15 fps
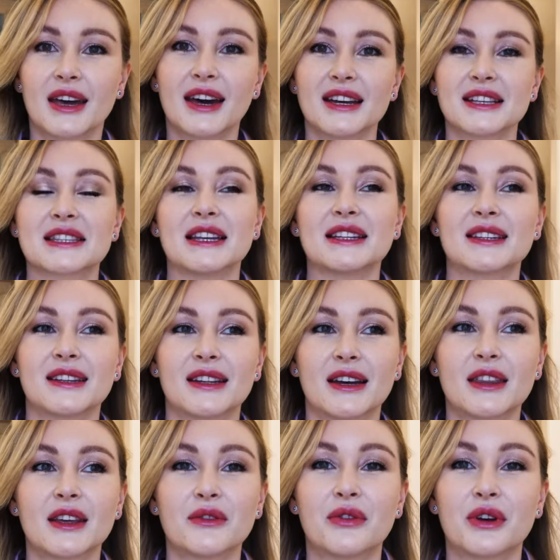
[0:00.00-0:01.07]
Guys, and
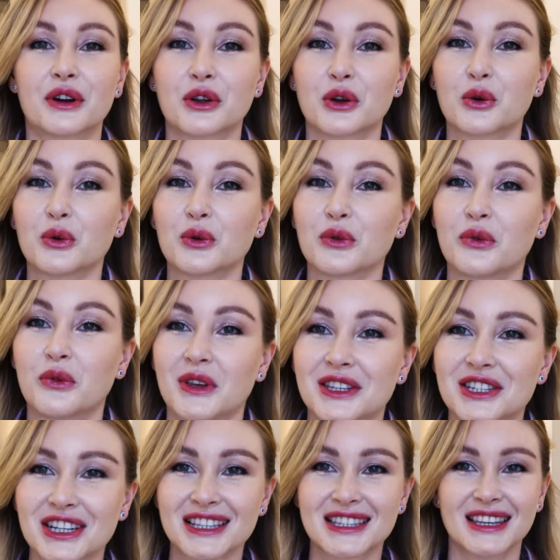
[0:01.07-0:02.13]
another very cool
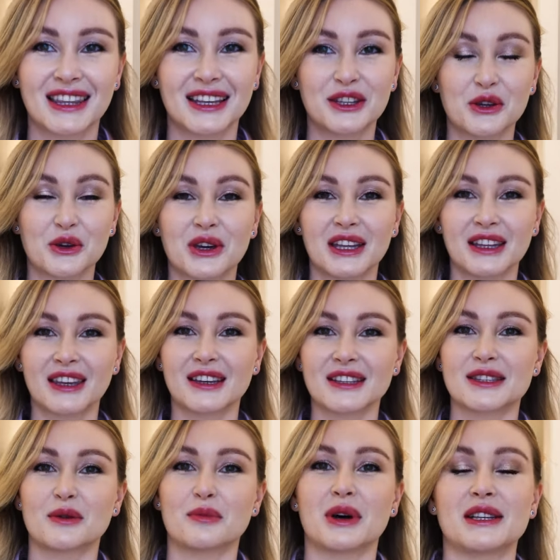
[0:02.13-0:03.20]
feature is so that you can
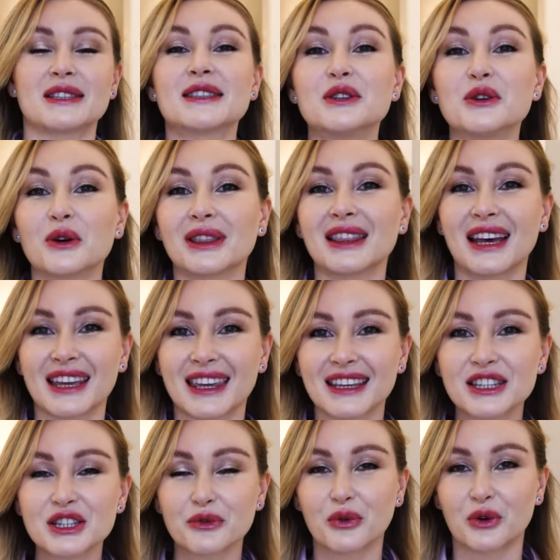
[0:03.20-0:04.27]
customize your
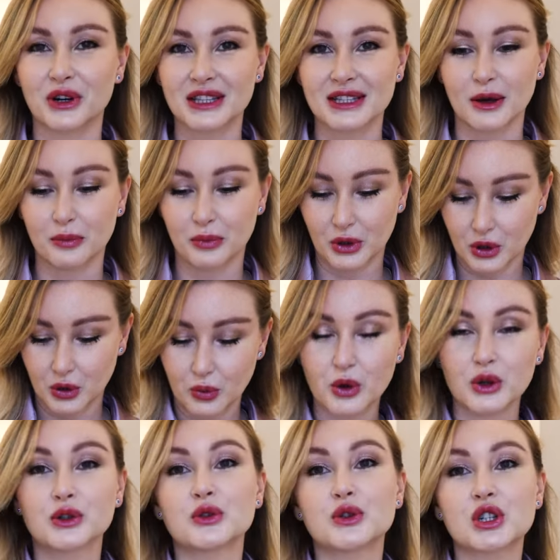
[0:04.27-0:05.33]
luggage. For example, you
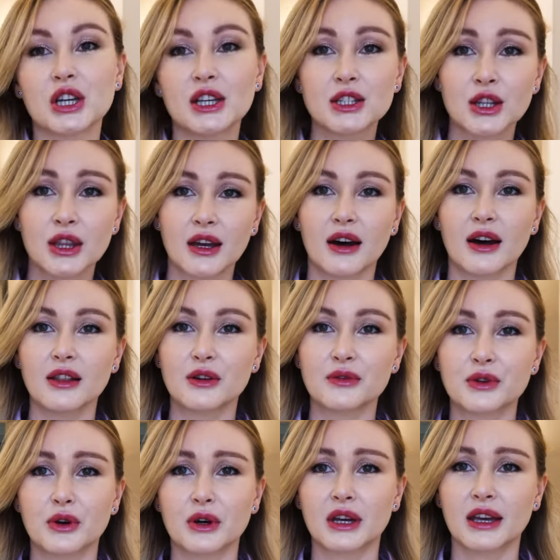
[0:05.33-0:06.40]
want to change the color
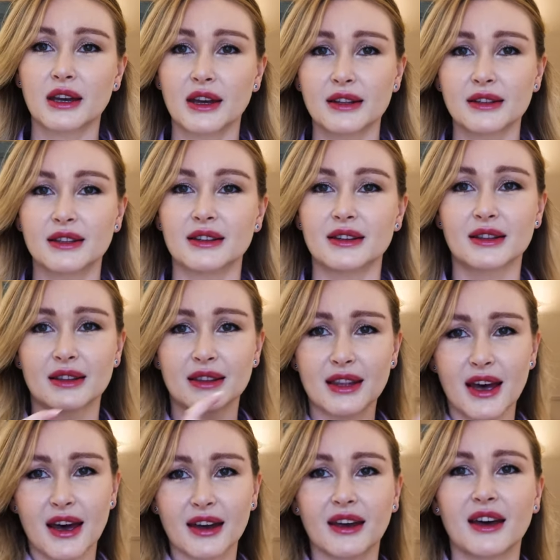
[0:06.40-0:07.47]
of your handle,
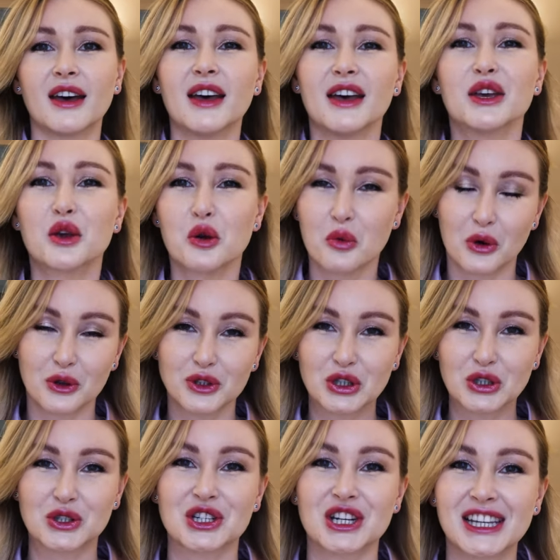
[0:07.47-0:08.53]
tag. You want
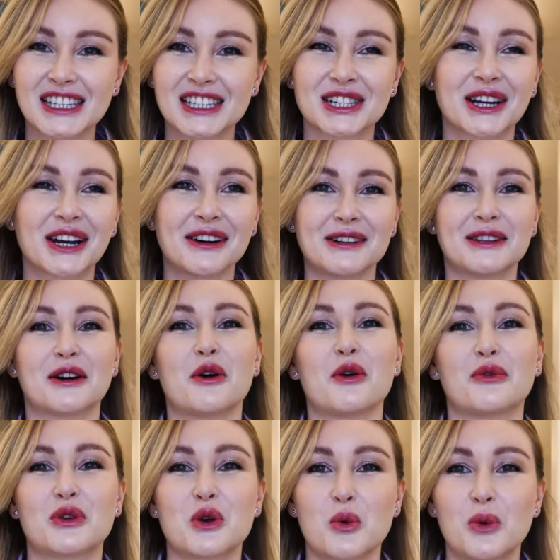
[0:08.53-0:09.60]
to change color
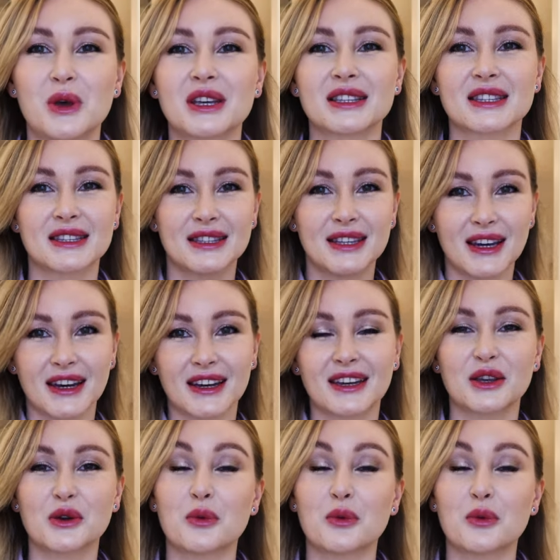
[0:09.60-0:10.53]
of your wheels, tag.